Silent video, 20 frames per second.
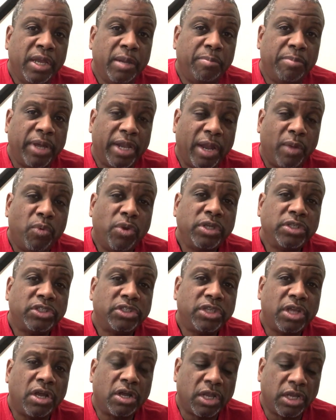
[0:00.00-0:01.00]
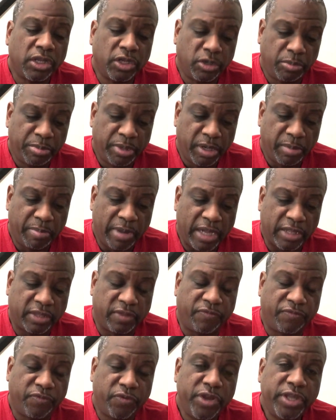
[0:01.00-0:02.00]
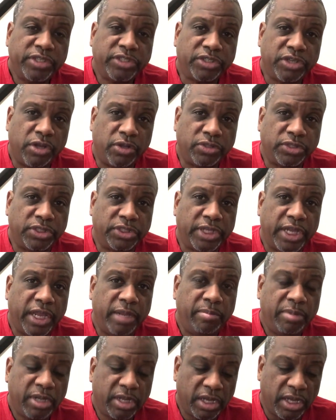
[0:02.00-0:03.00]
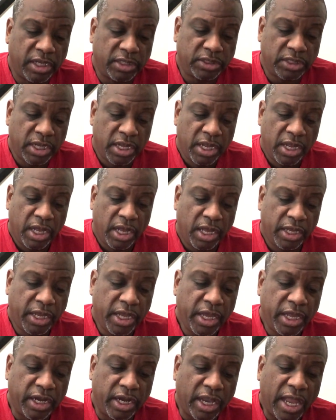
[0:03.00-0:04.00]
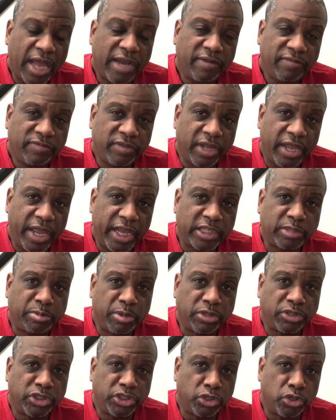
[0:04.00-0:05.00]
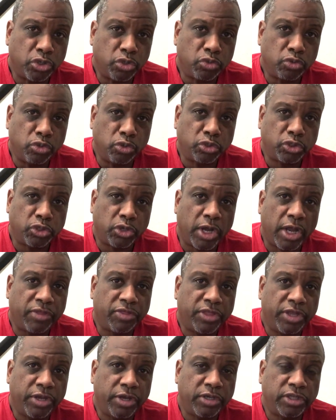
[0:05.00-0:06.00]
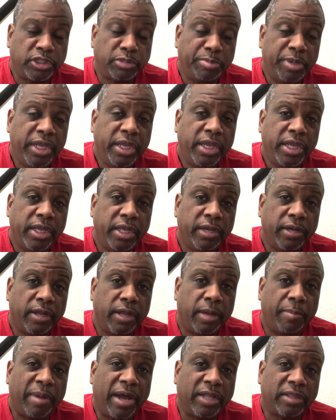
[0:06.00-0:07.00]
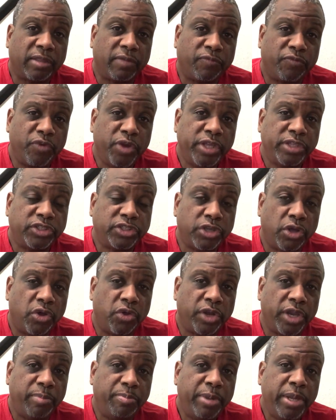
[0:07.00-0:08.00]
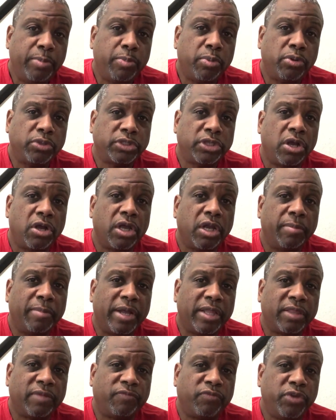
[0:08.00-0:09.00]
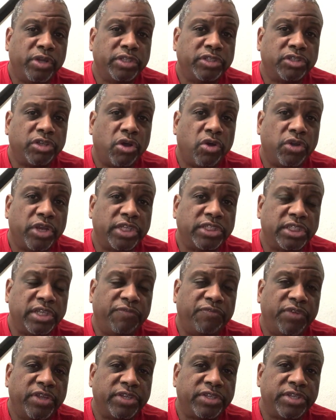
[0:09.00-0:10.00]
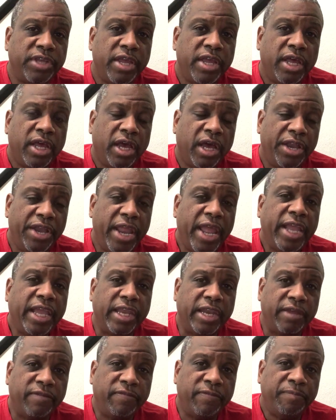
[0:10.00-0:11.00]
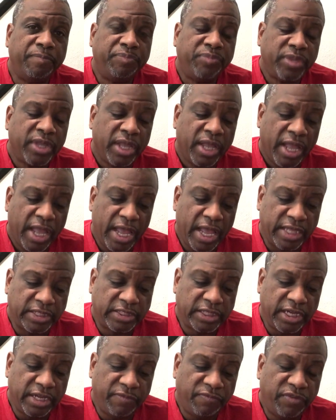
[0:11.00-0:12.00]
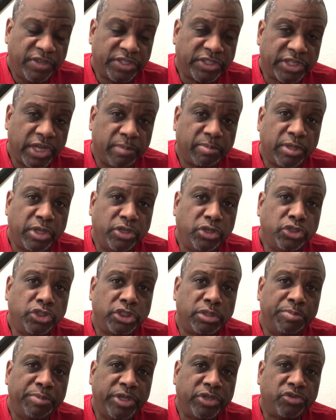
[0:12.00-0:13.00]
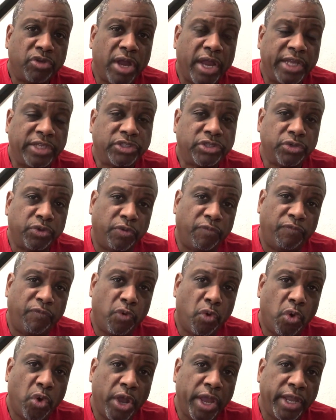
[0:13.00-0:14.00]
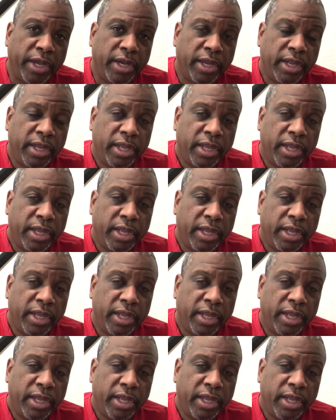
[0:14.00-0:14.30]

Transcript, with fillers: But I wanted to talk a little bit about the friend zone today because, again, a lot of the experts and gurus are out there speaking about the friend zone, and people are talking about the friend zone as if it's a negative, as if it's something you should be trying to avoid